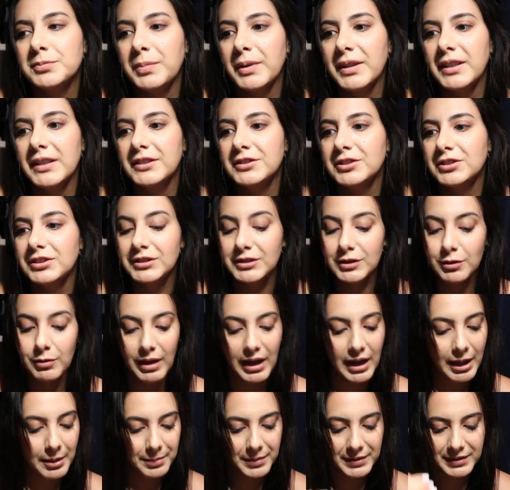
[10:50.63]
but it just so
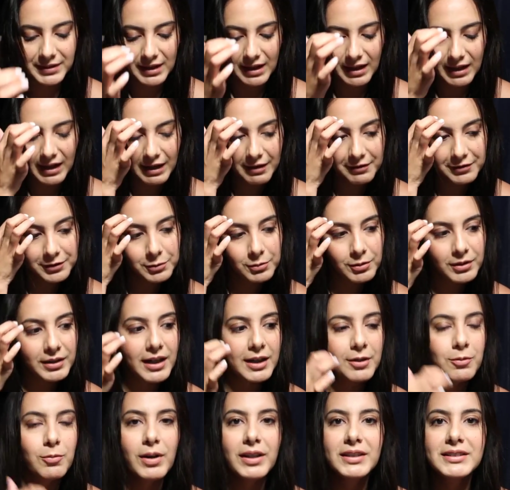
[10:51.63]
happened that everywhere
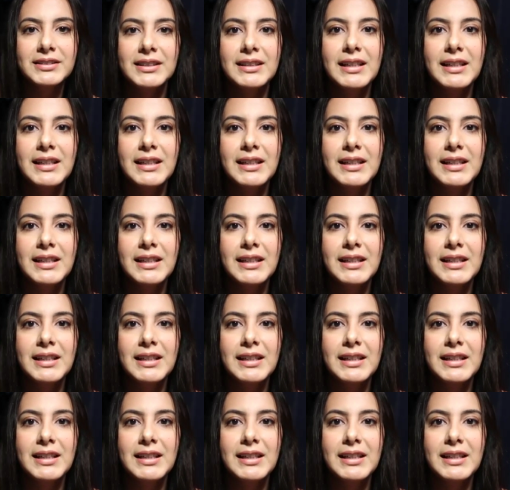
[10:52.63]
I went